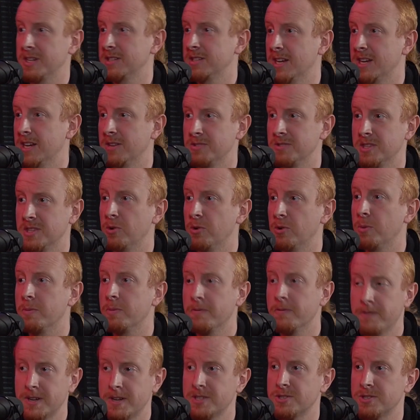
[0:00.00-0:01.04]
did the whole
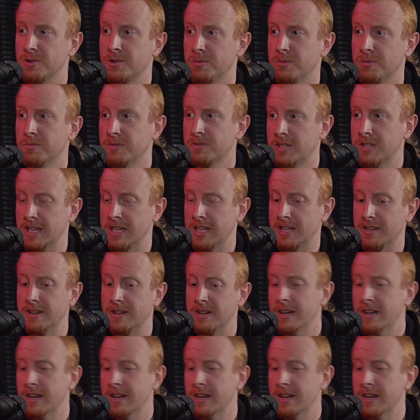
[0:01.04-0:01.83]
professor gig.